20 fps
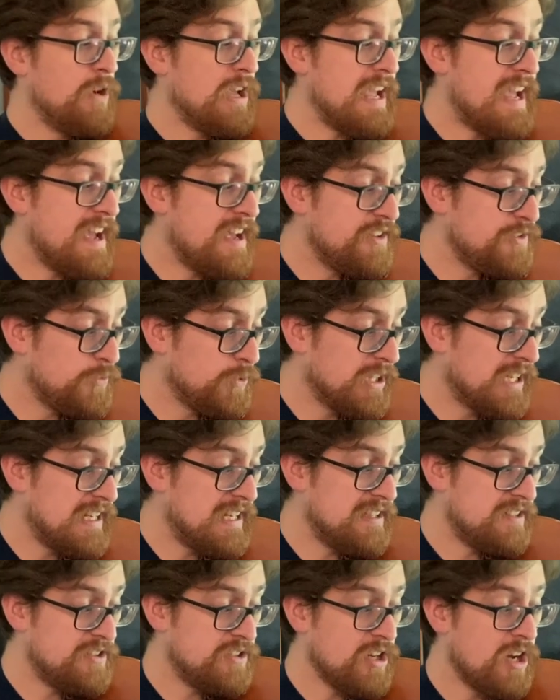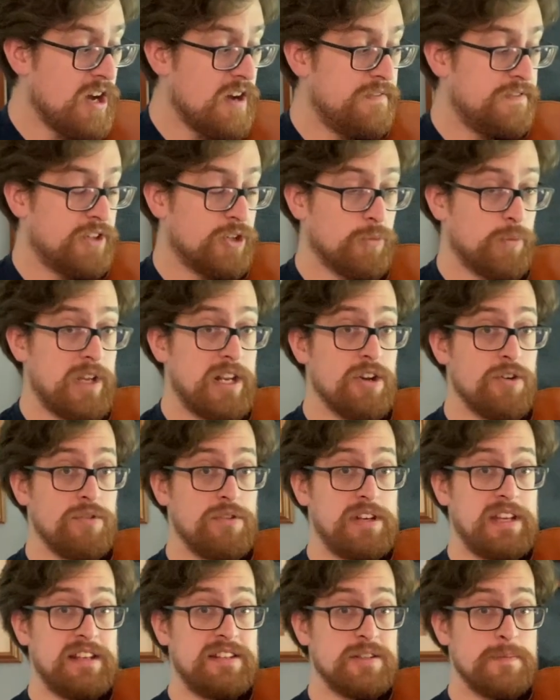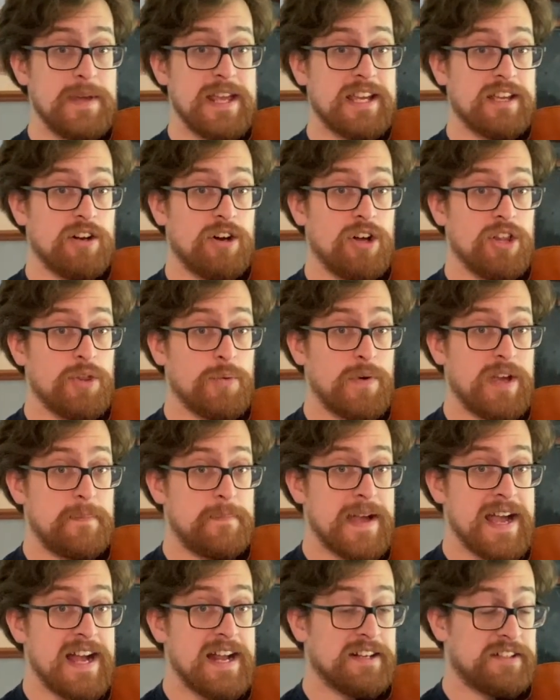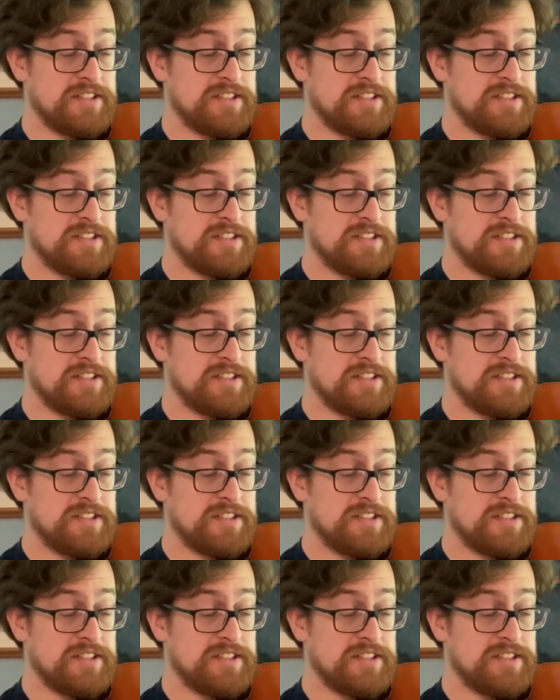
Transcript: As we're getting softer, we don't need to make it all the way back